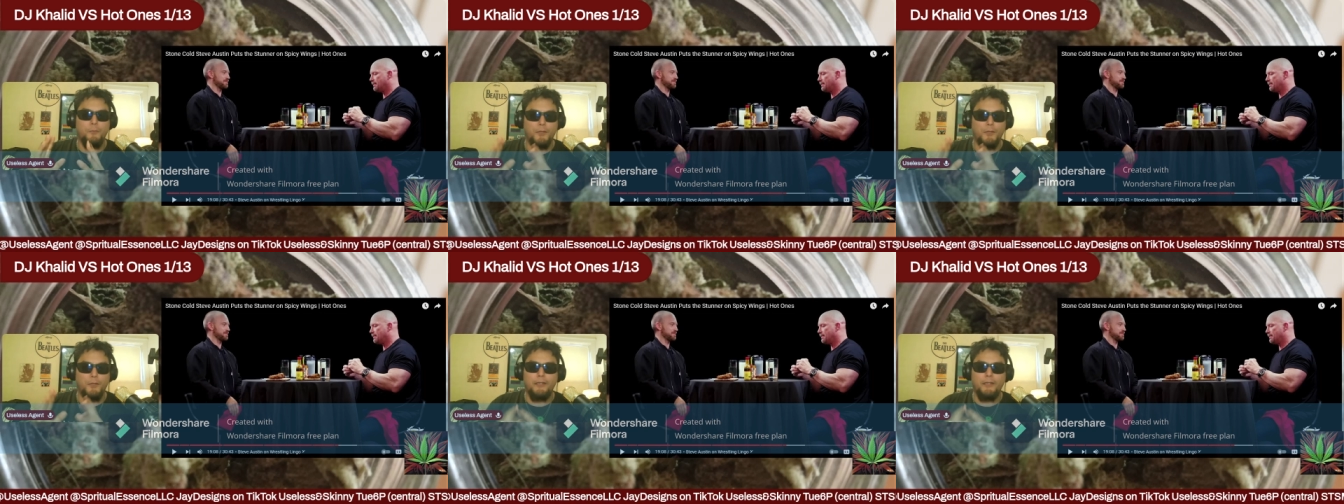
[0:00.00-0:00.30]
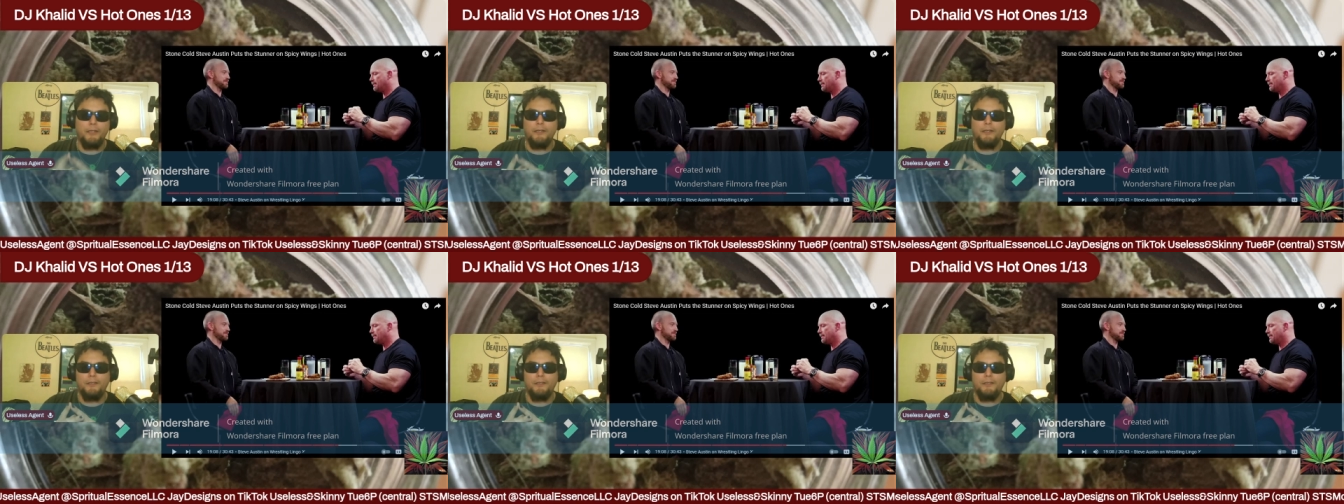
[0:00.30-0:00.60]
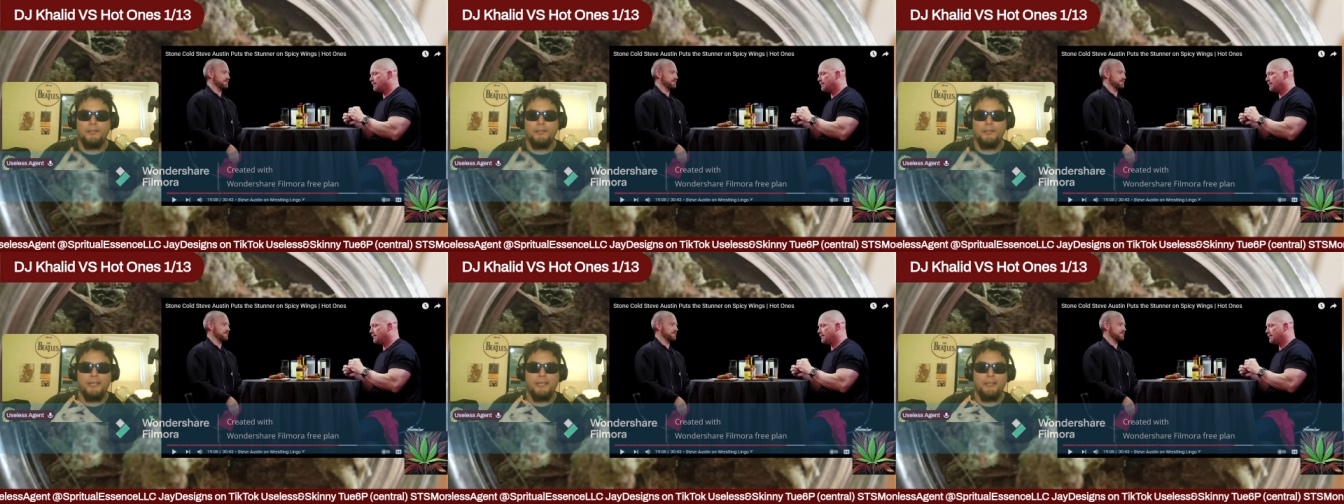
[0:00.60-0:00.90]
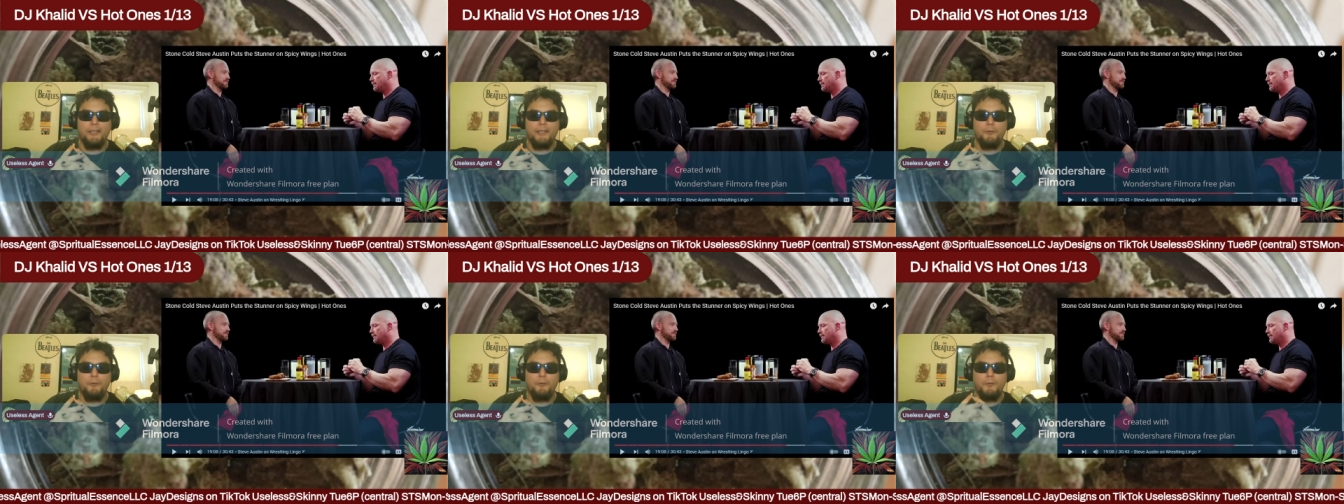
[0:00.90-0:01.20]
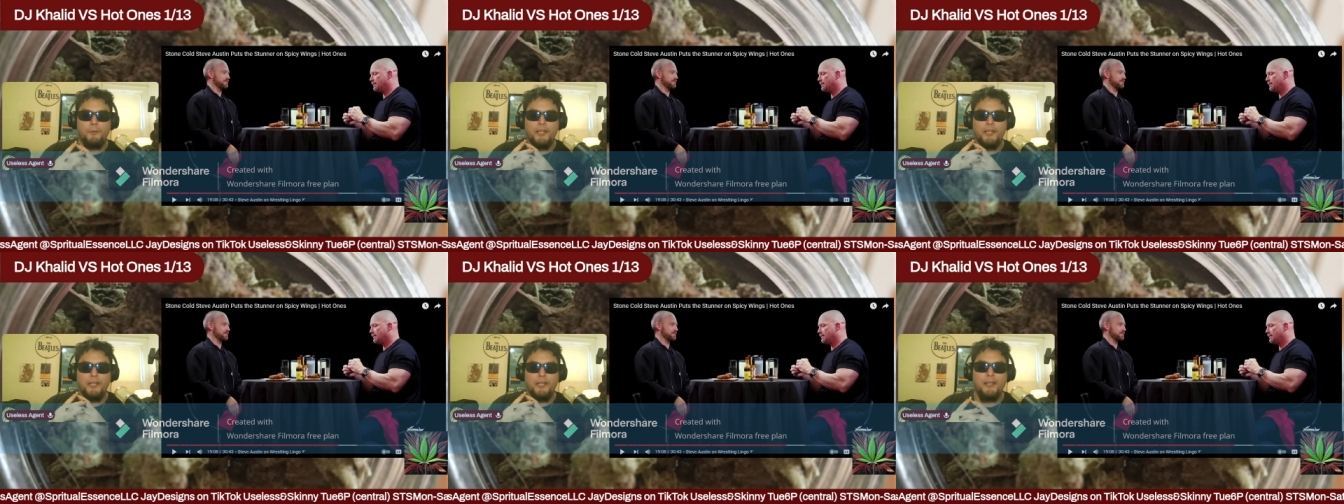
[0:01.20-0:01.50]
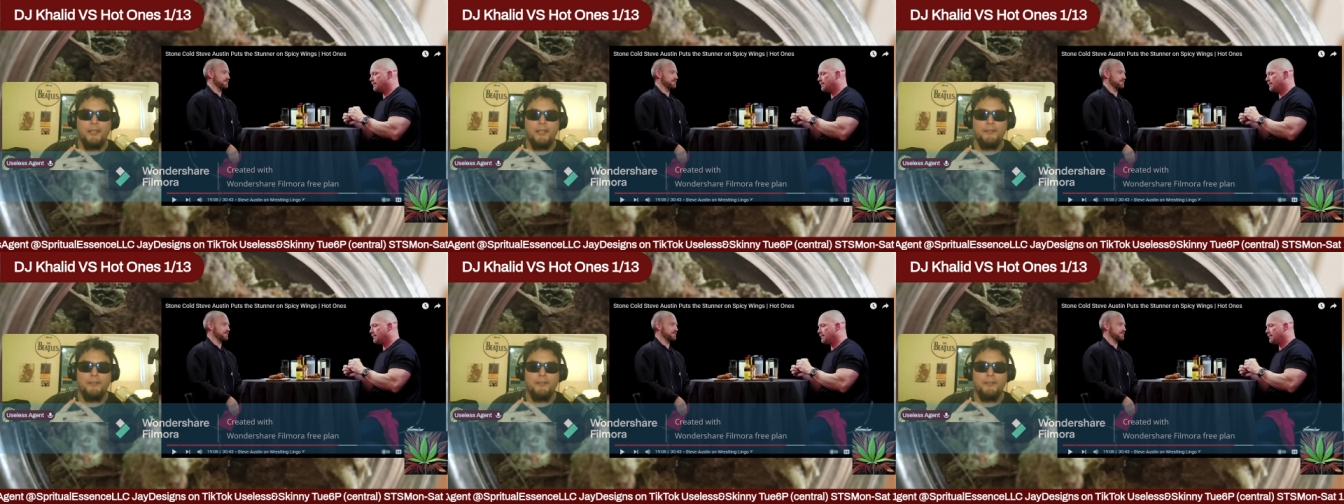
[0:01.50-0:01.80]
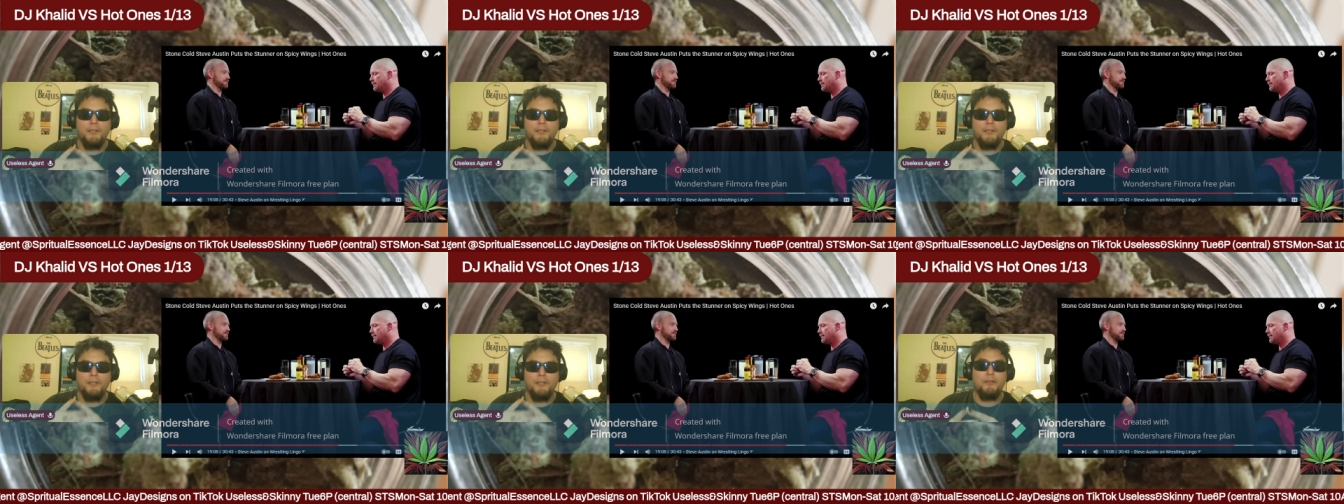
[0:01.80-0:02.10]
I, you you need
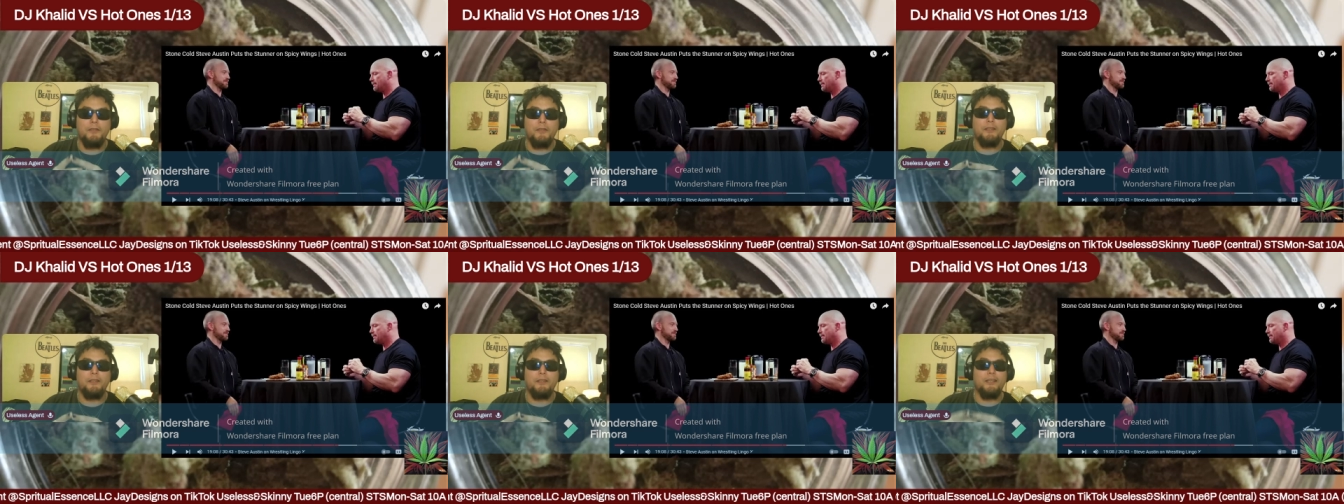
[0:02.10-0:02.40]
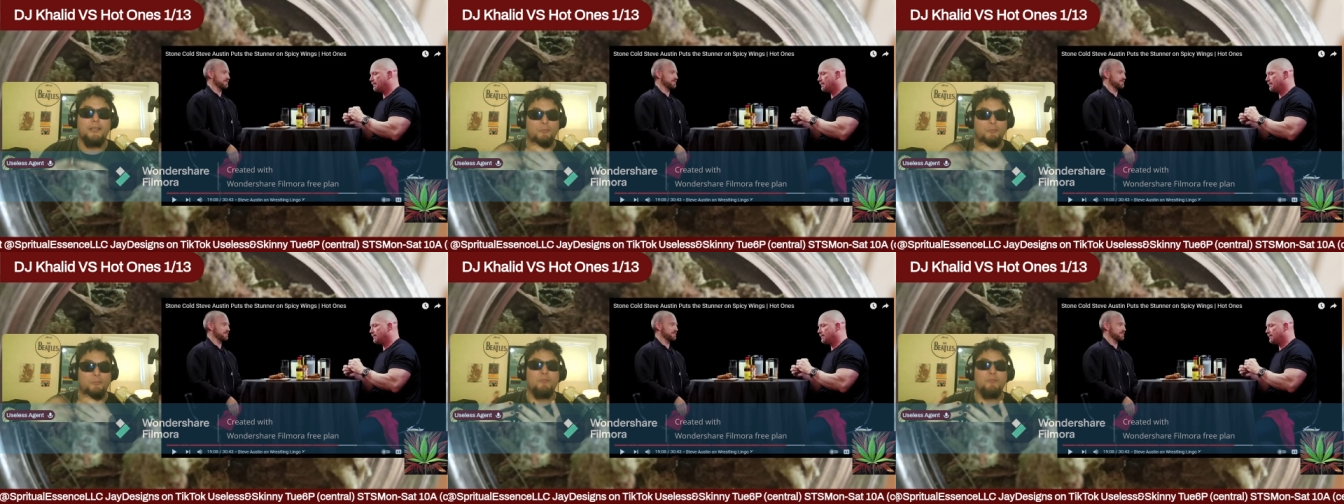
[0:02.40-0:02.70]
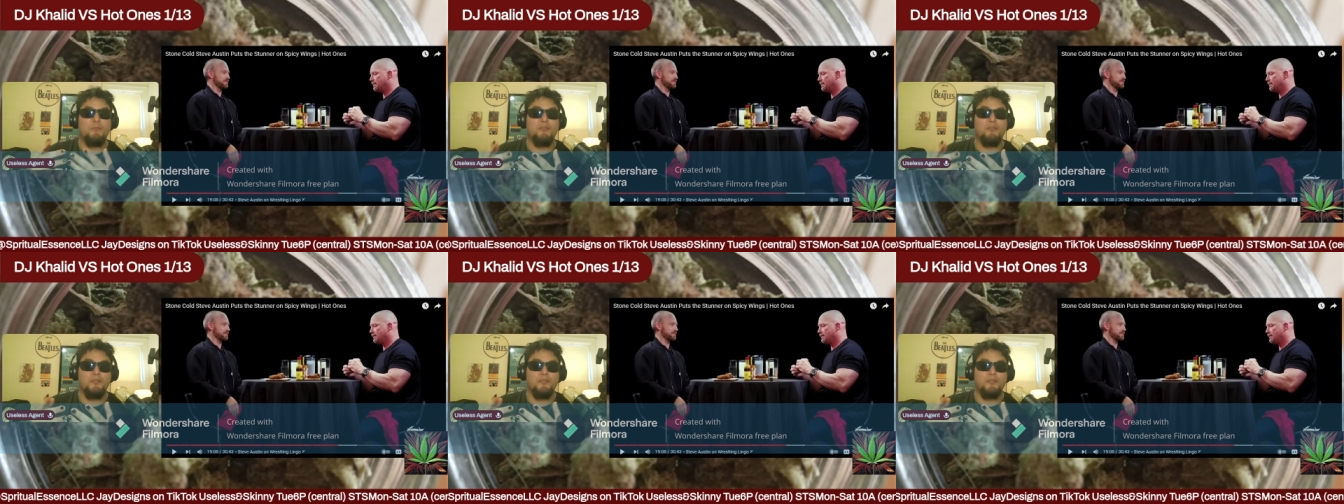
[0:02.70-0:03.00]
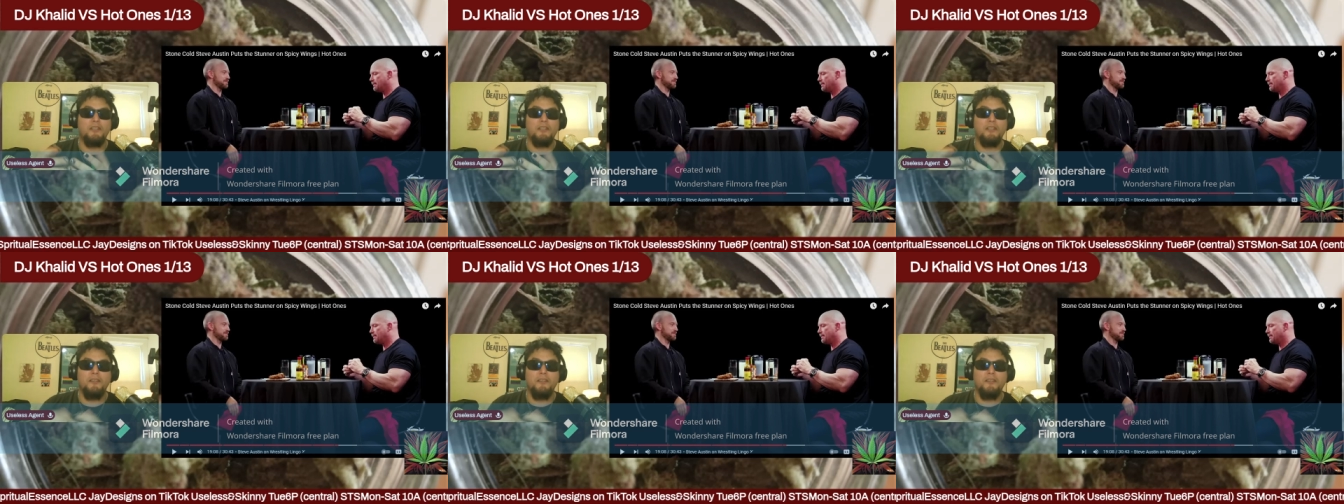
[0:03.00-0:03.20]
something like milk.